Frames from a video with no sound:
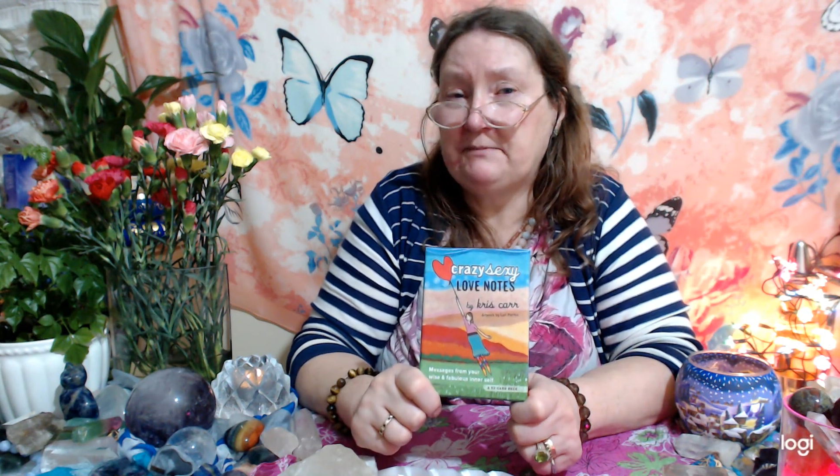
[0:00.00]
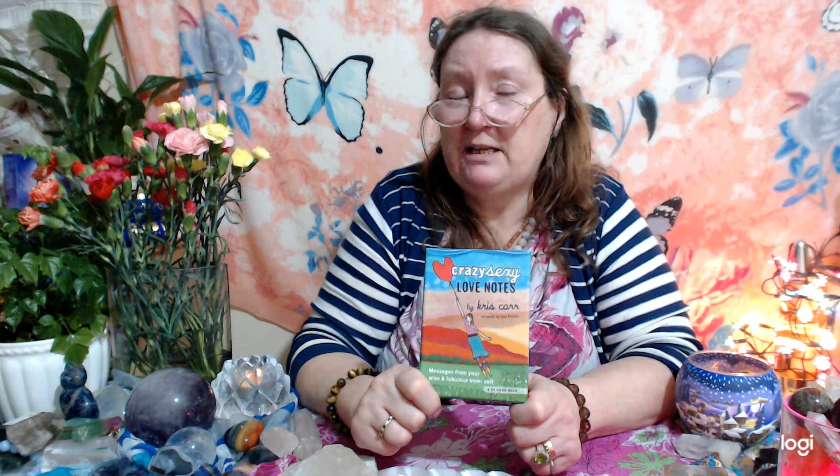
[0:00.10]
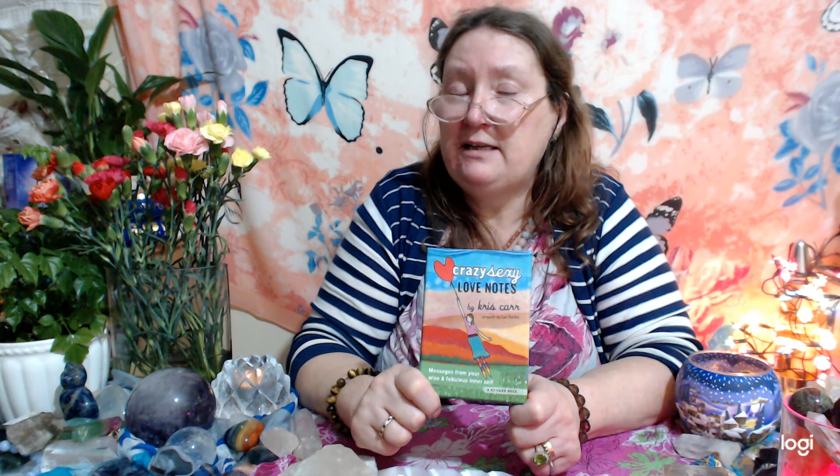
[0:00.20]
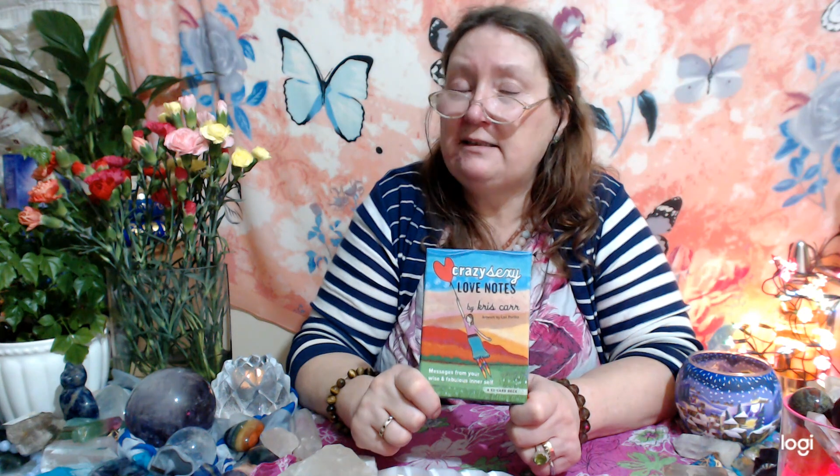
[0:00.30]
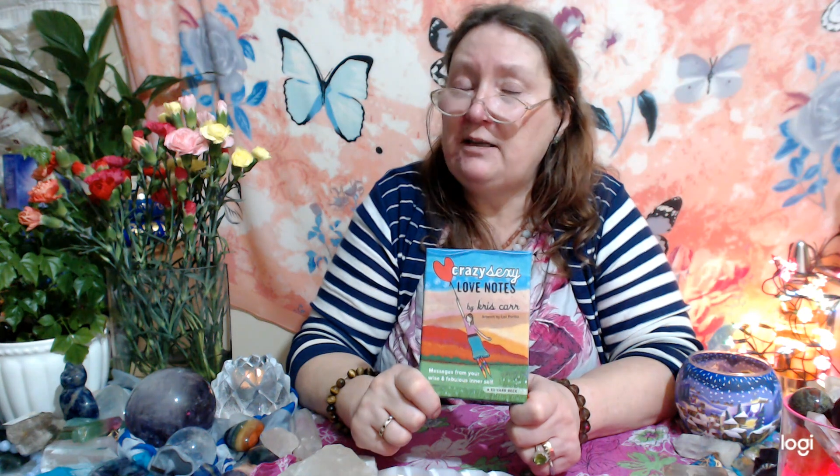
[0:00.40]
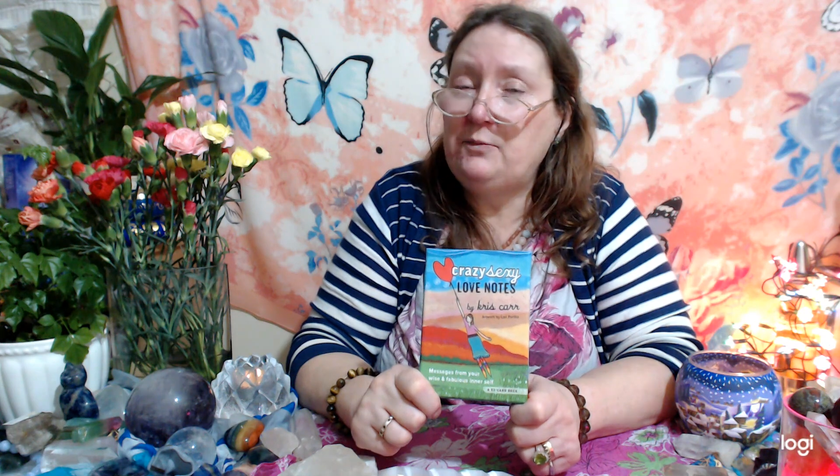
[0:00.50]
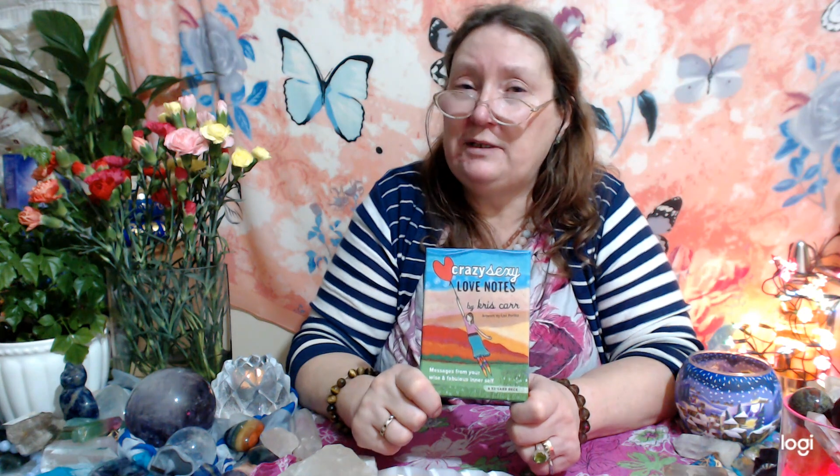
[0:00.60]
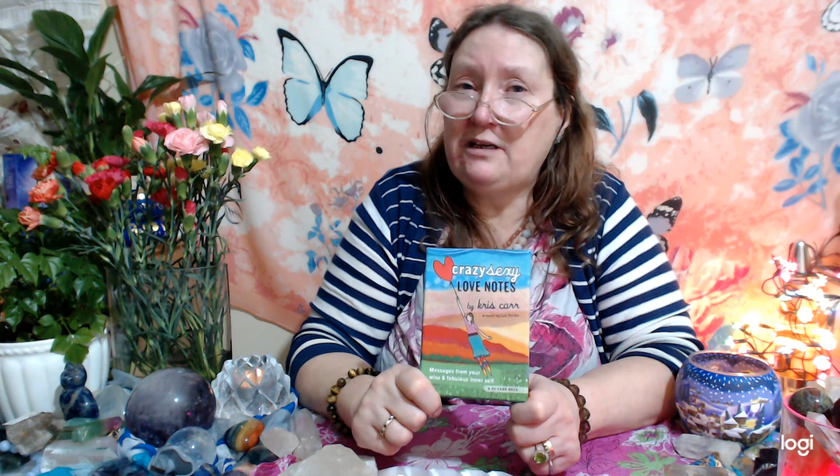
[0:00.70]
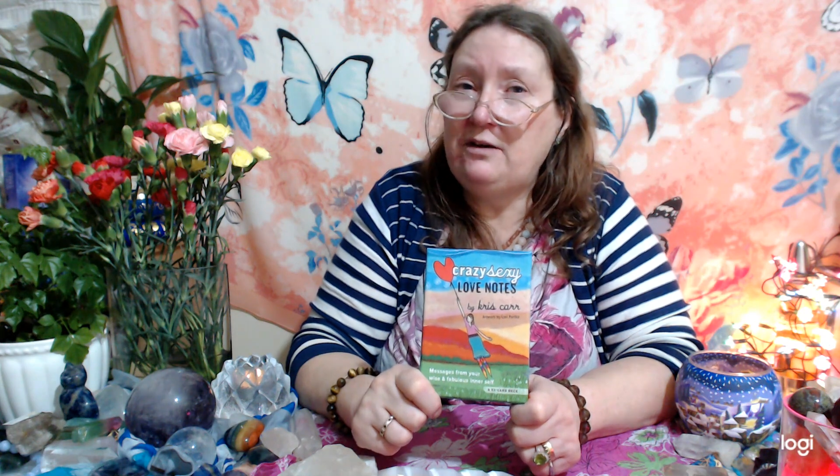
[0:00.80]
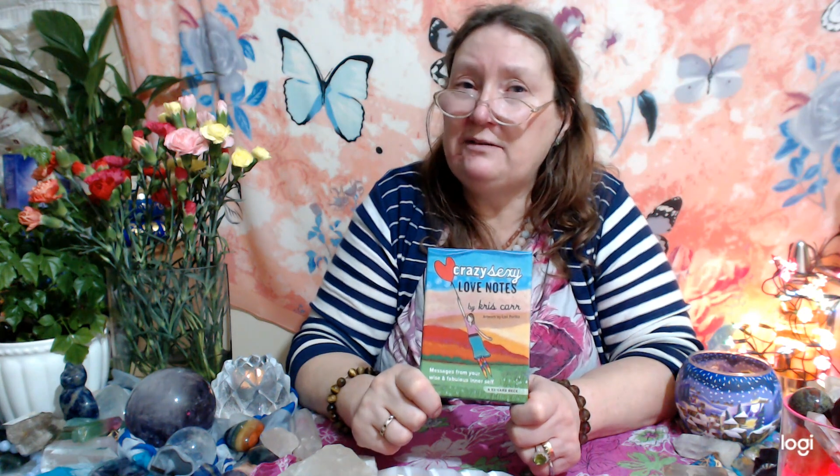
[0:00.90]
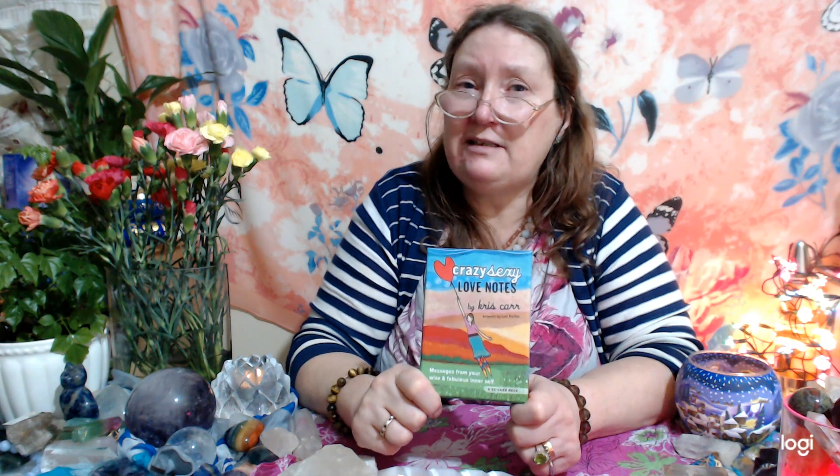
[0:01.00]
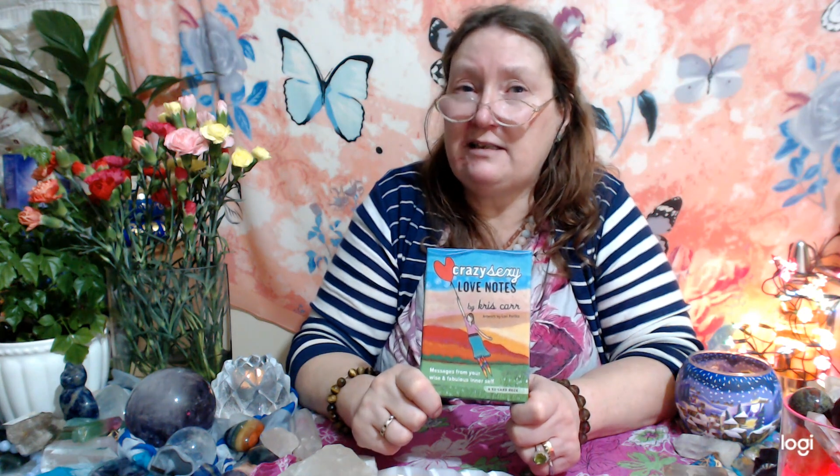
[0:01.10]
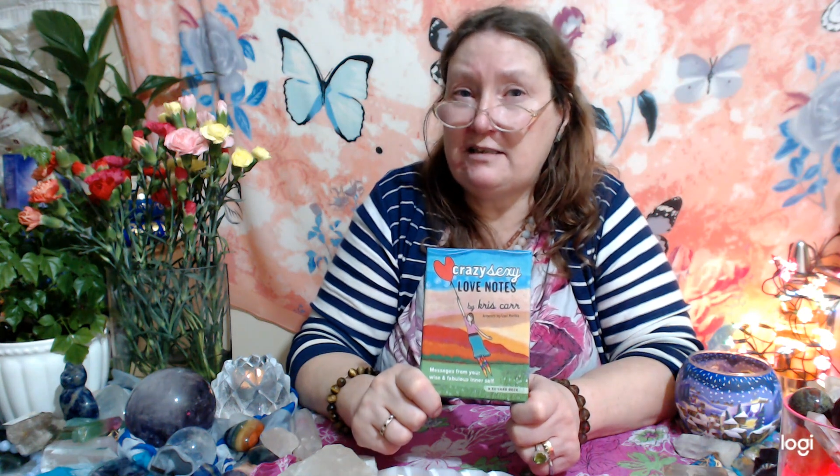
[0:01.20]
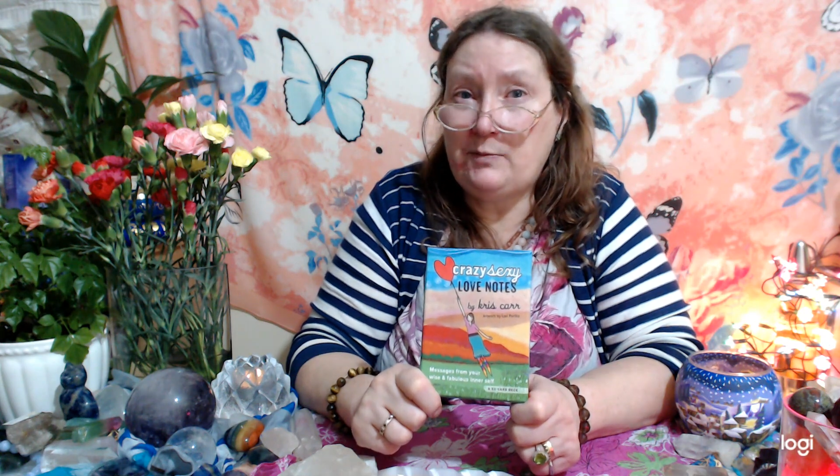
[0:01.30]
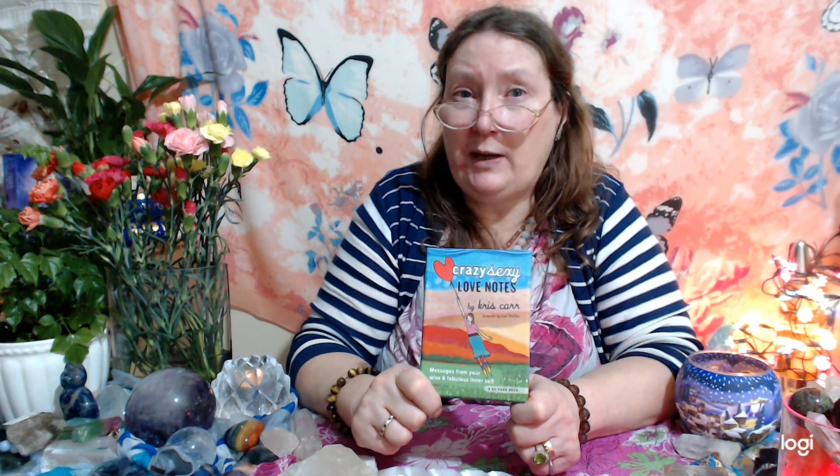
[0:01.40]
then we can't
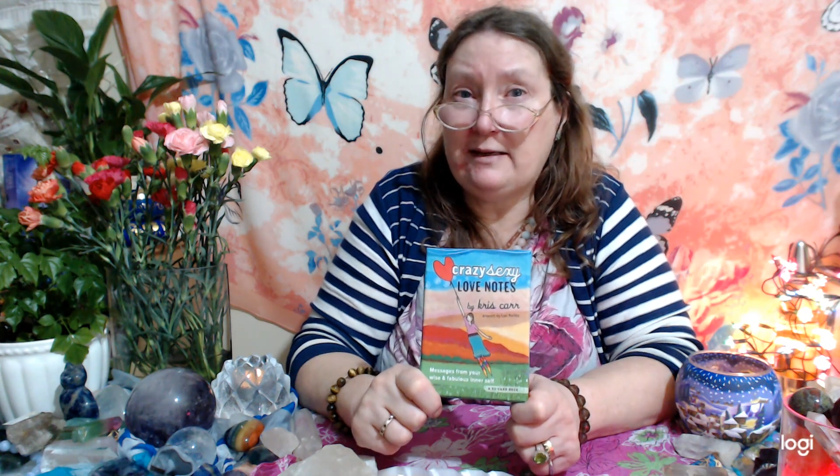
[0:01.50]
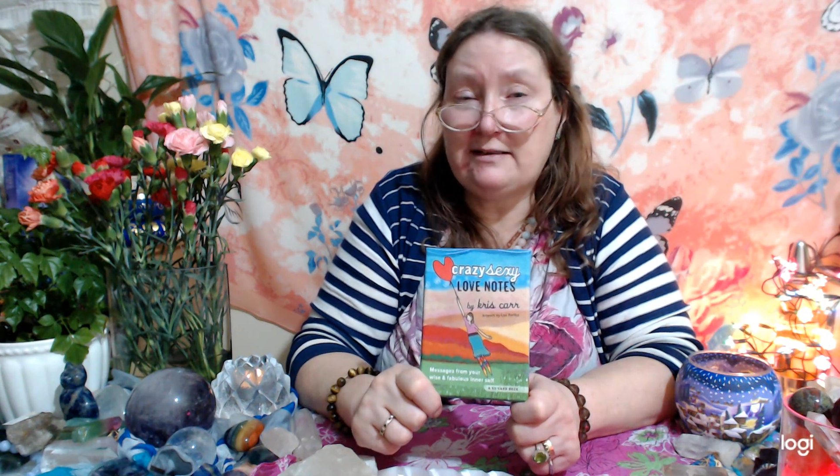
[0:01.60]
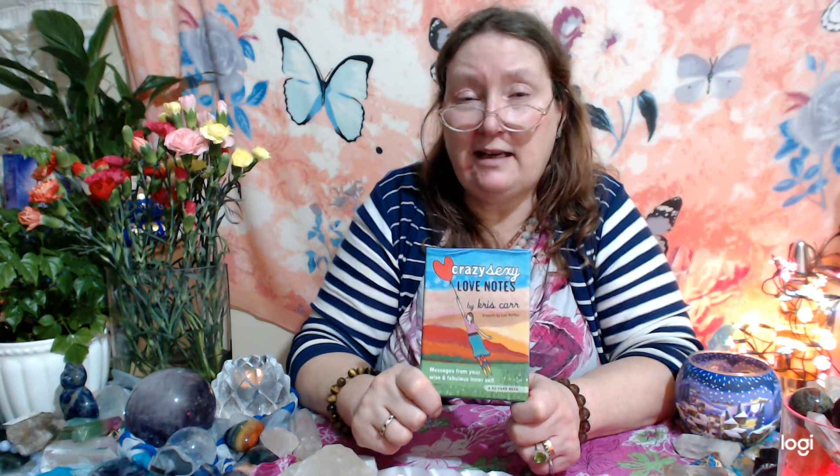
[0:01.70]
expect